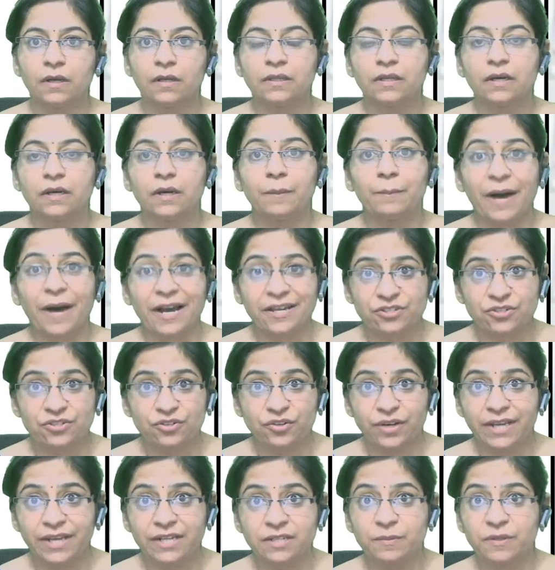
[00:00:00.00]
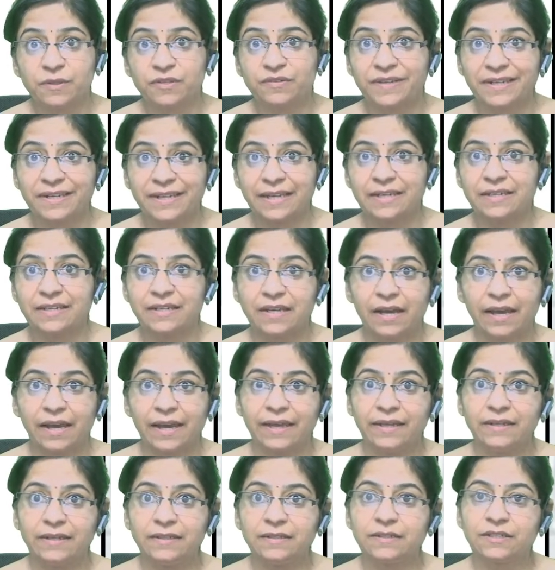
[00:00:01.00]
Pak Strait between India
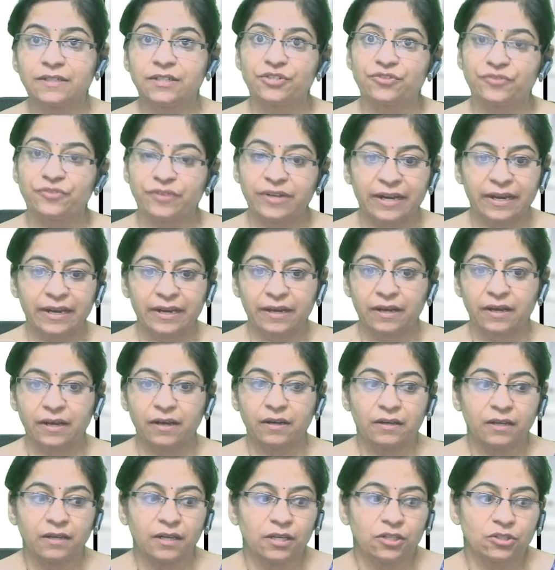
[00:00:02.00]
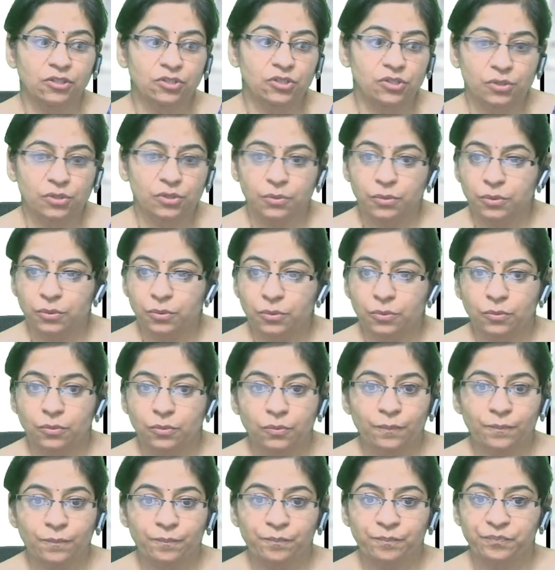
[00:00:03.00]
and Sri Lanka. So
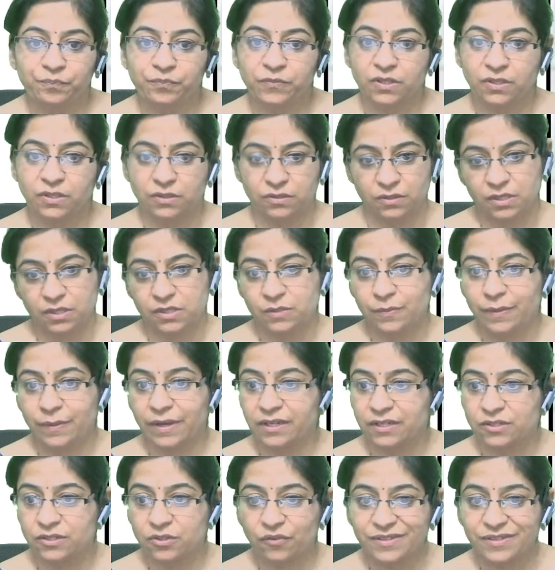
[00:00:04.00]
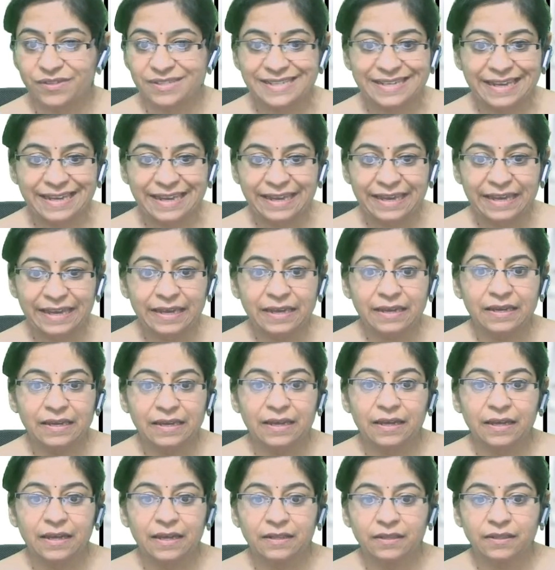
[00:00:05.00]
this one is obviously A.
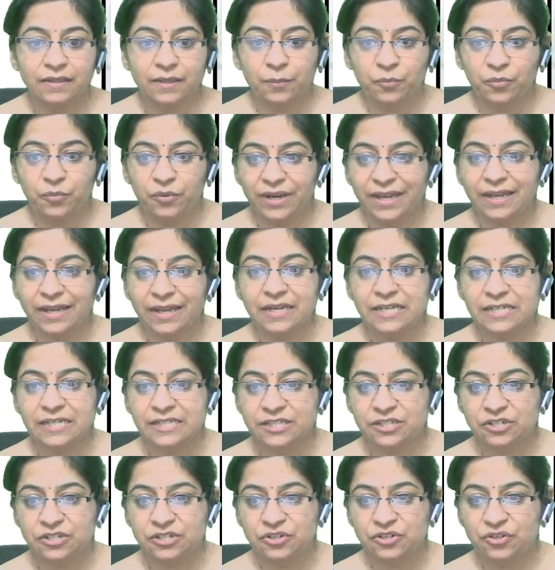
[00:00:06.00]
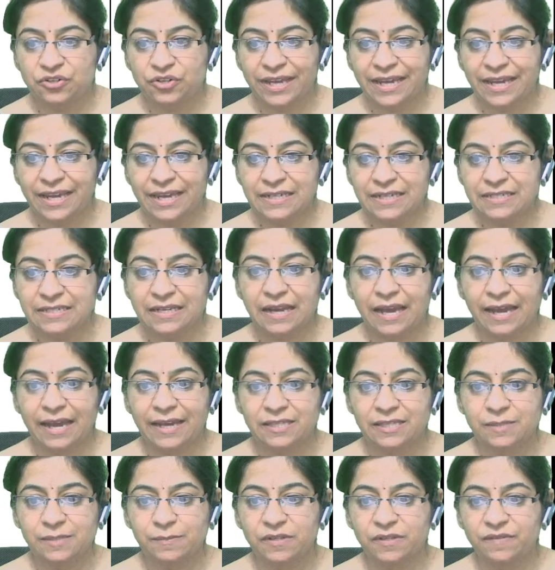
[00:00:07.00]
The Bering Strait lies
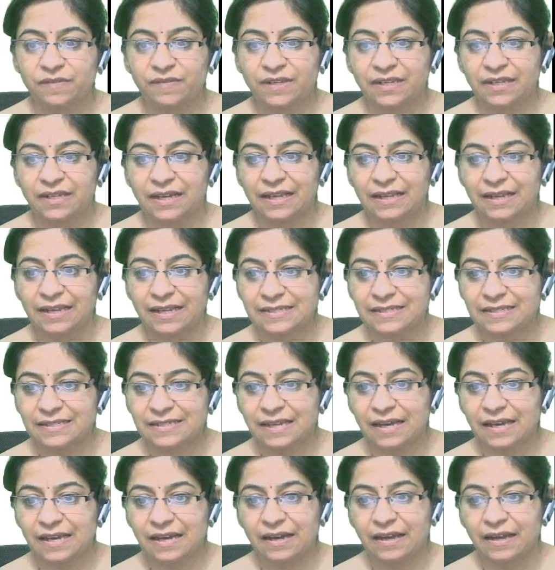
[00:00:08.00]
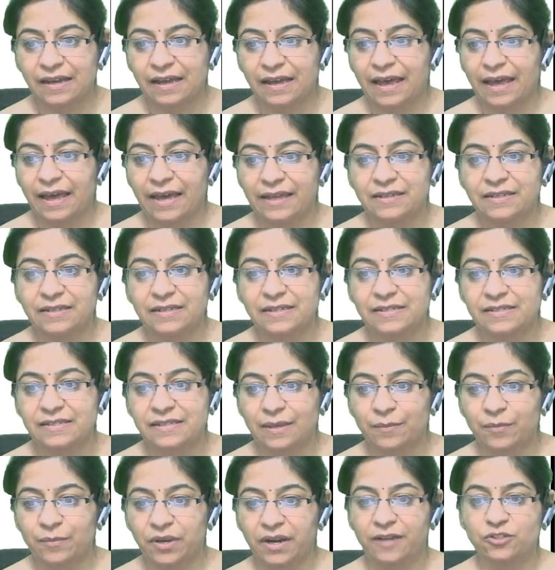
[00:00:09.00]
between Alaska and
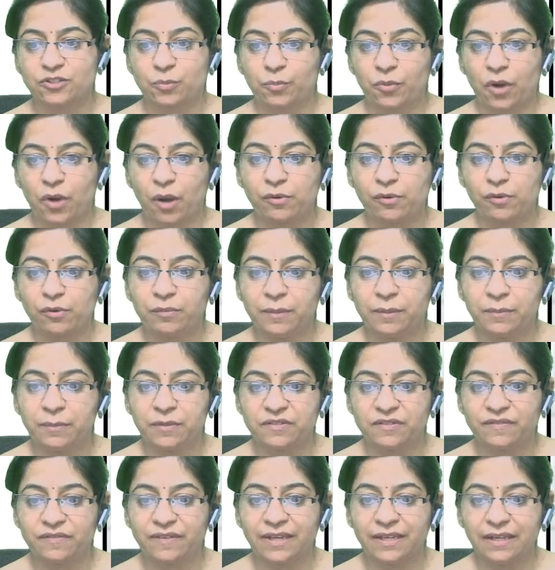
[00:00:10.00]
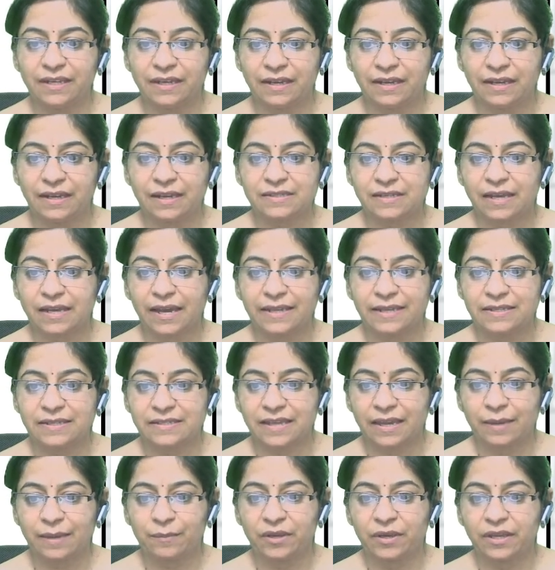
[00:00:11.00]
Siberia. So probably between Alaska and
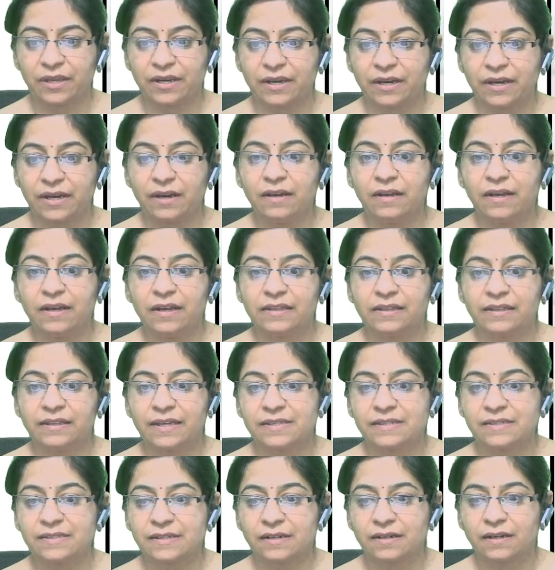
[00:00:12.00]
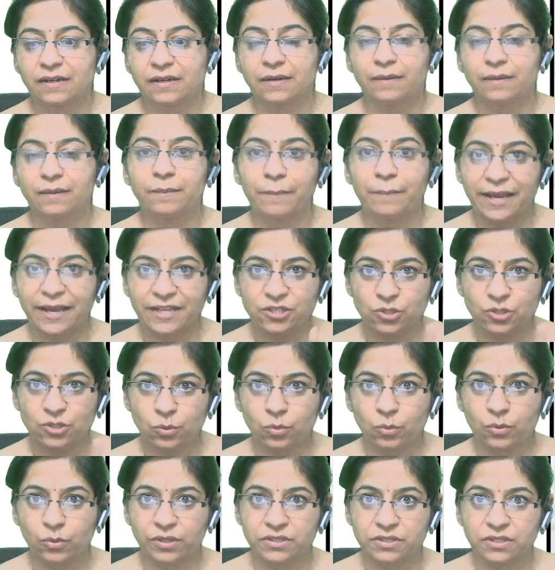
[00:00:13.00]
Siberia, there's a patch of
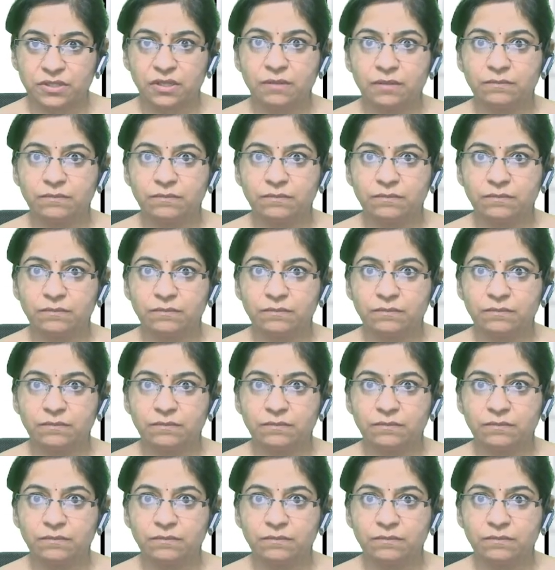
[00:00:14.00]
water.